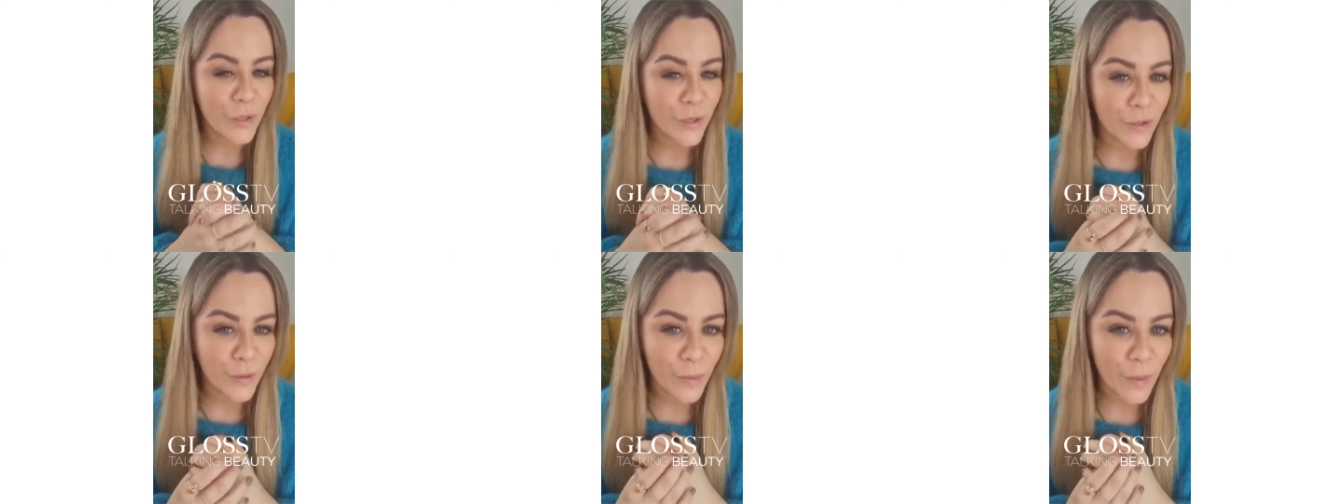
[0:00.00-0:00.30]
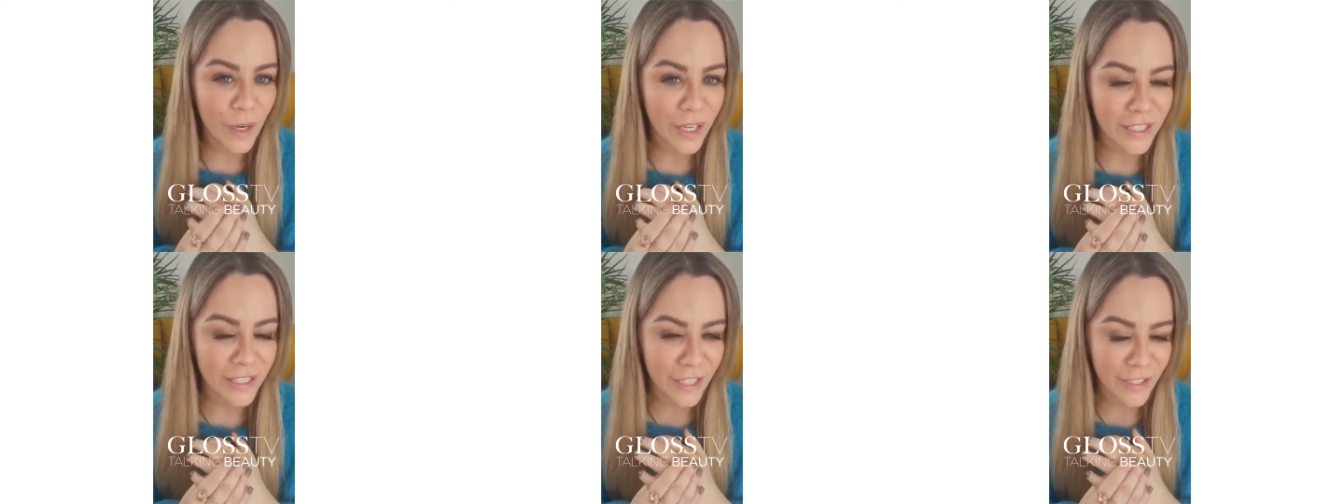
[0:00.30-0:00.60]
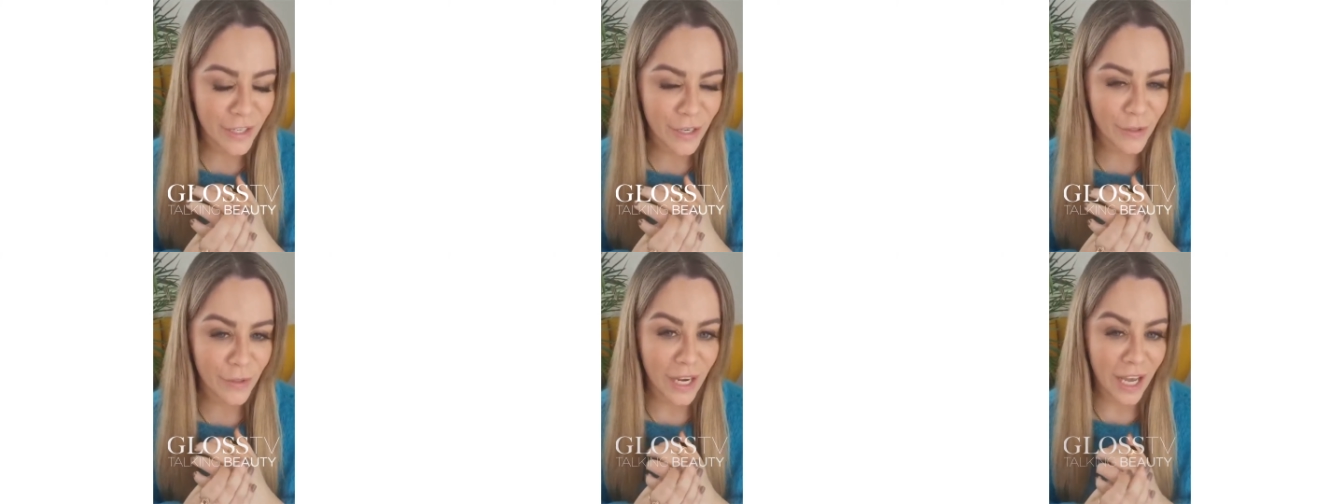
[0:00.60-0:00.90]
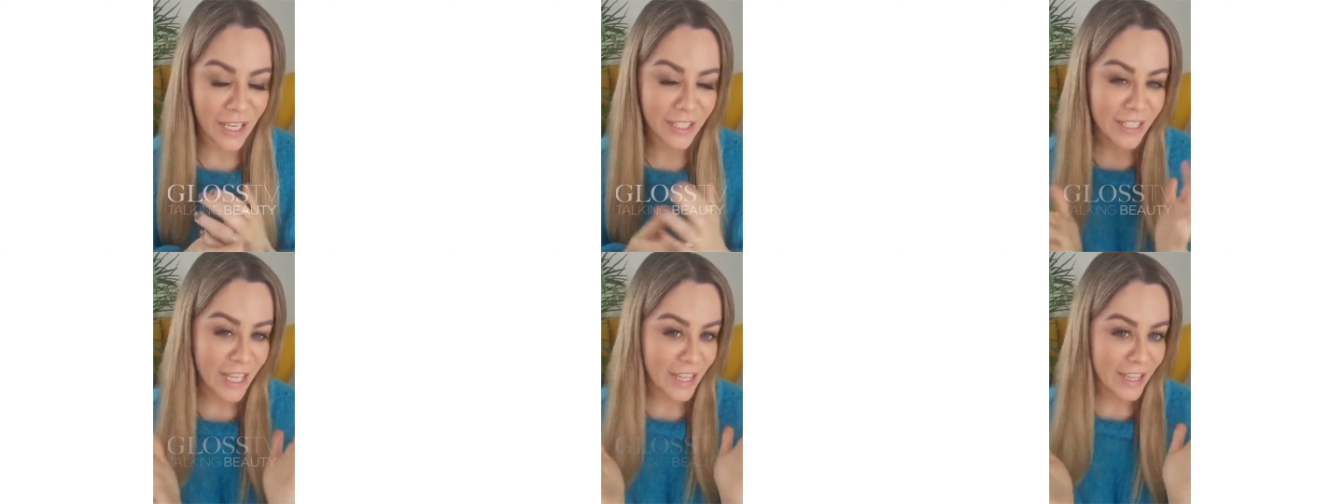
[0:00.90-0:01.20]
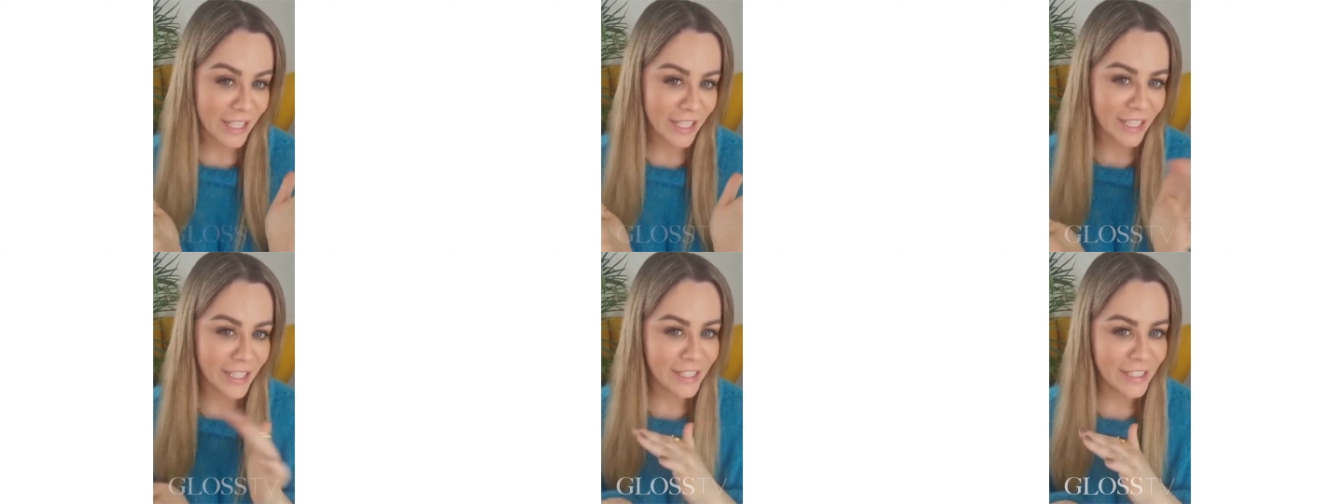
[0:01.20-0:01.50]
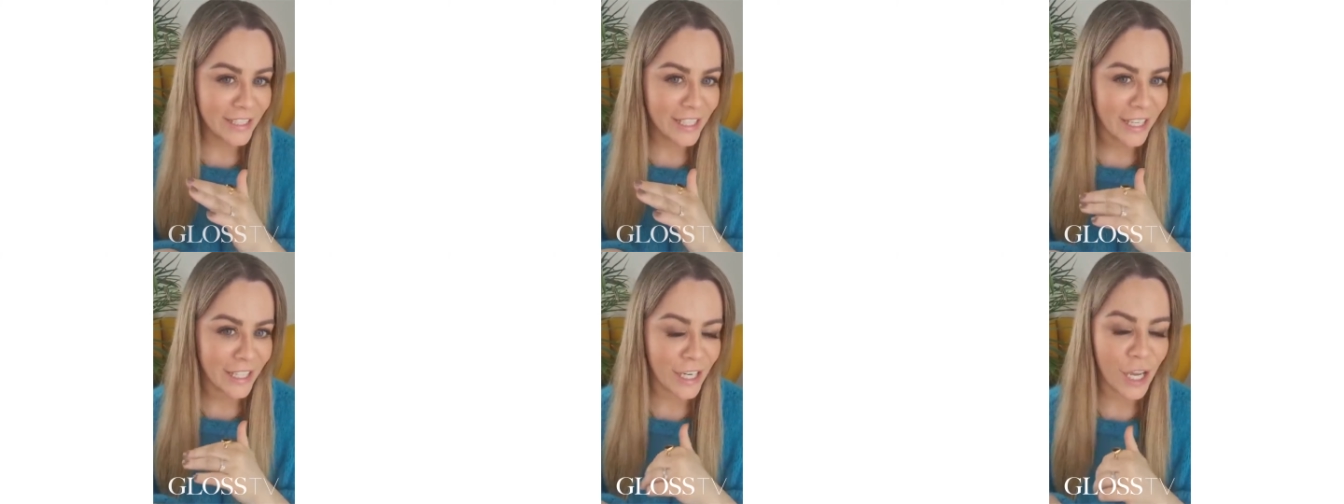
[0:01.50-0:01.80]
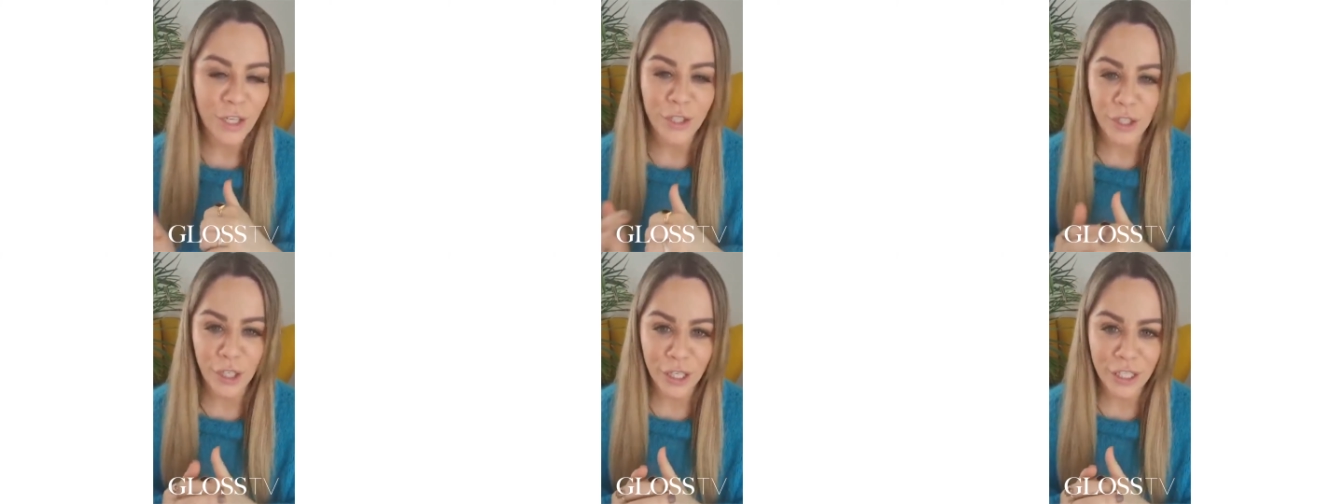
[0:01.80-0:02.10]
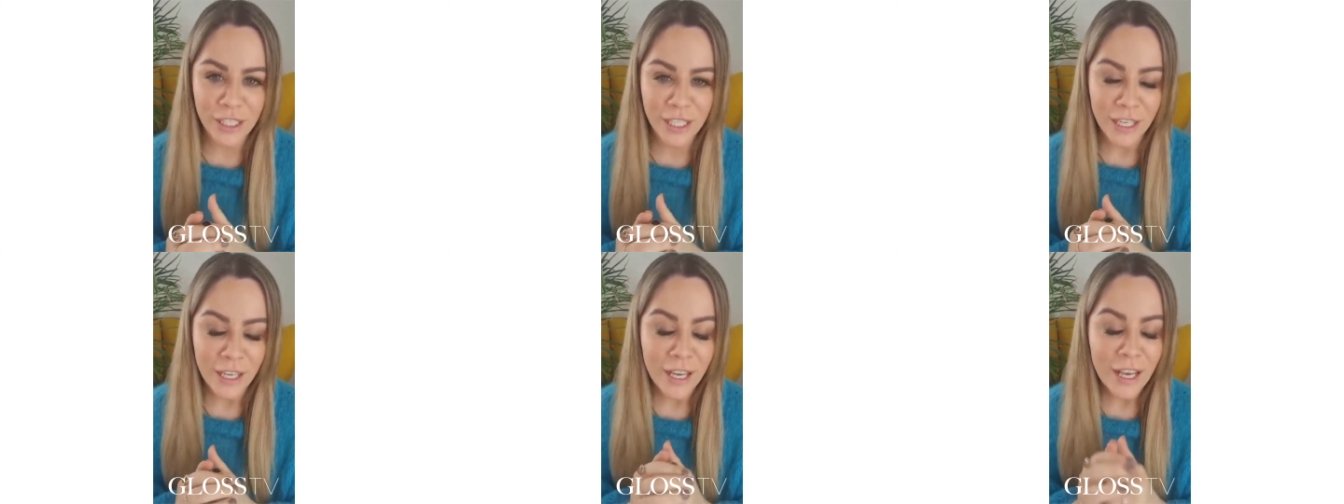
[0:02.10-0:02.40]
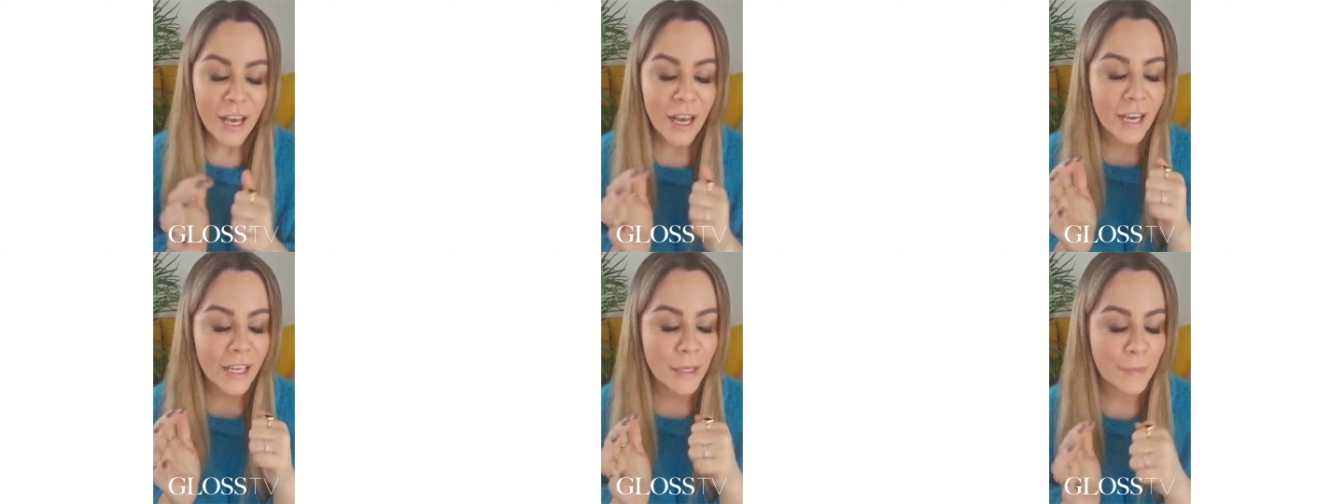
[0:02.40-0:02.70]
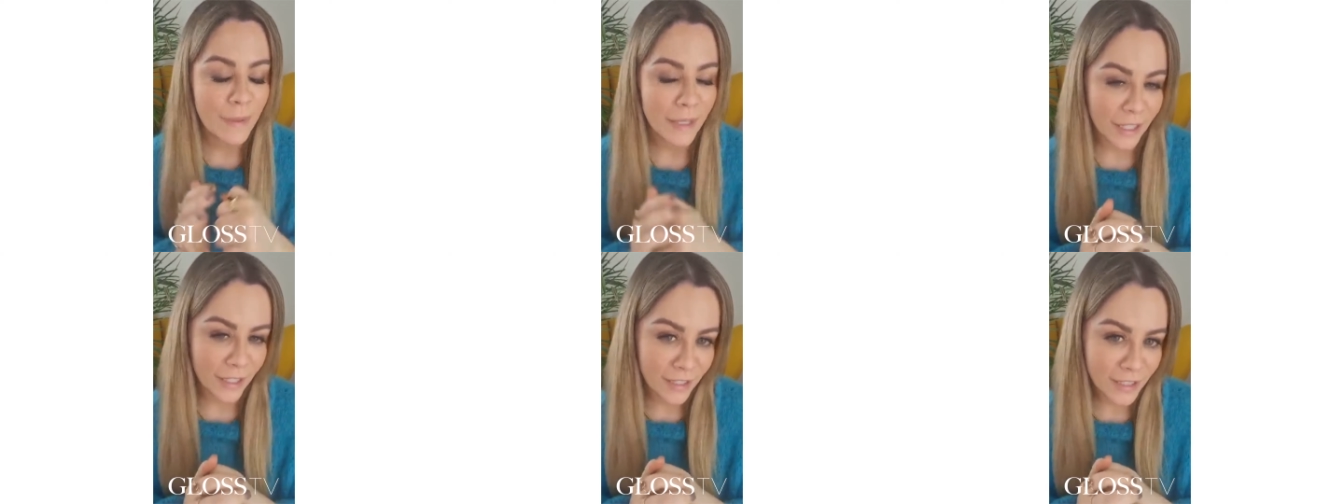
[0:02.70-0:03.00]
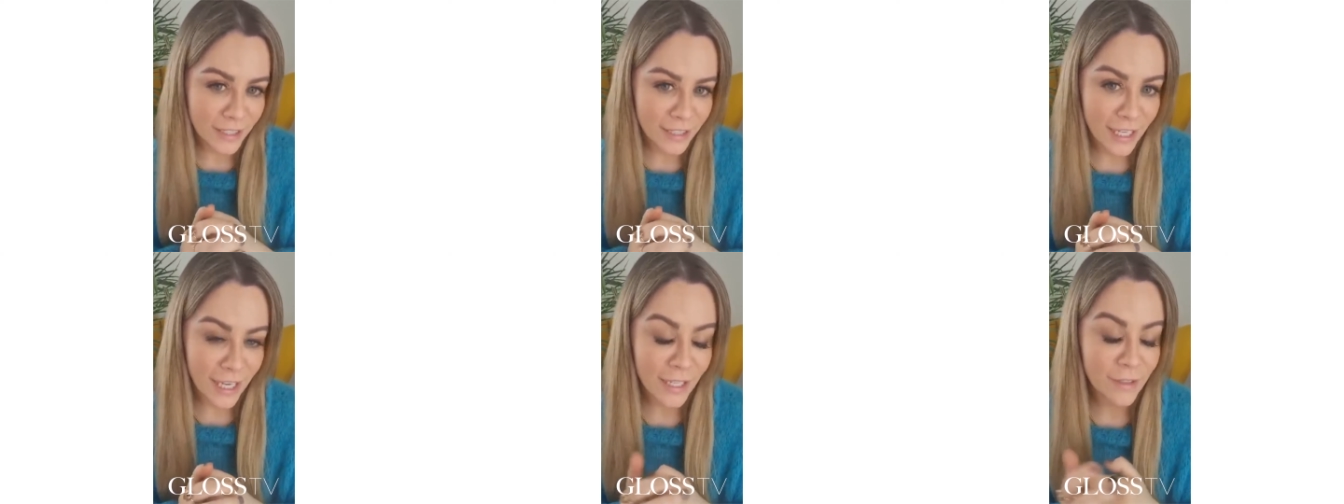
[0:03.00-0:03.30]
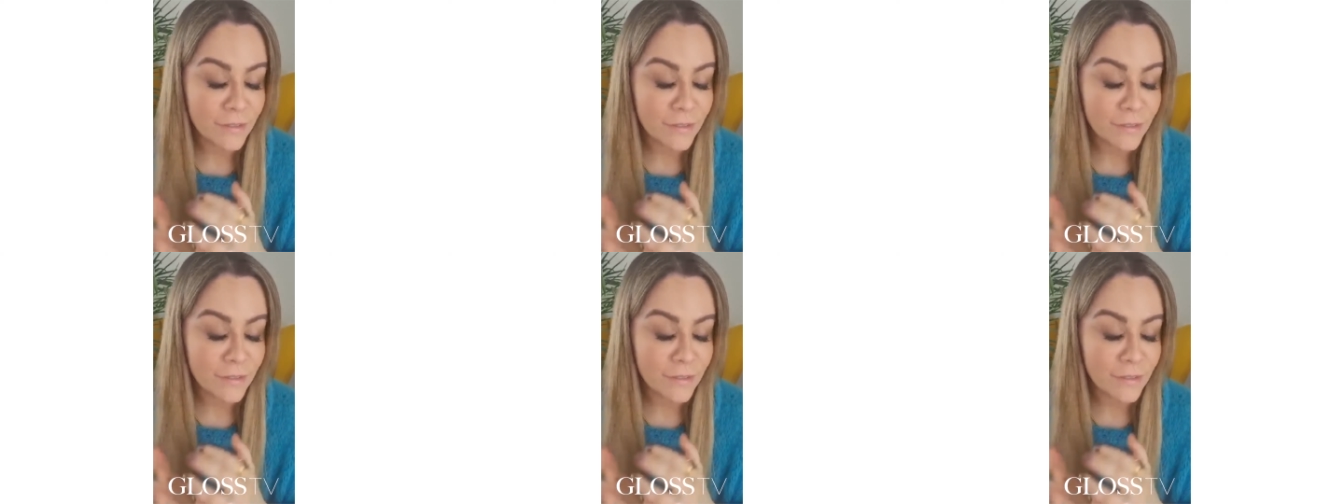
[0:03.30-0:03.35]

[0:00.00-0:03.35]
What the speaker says: otherwise known as the Skin Nerd, and I'm here today.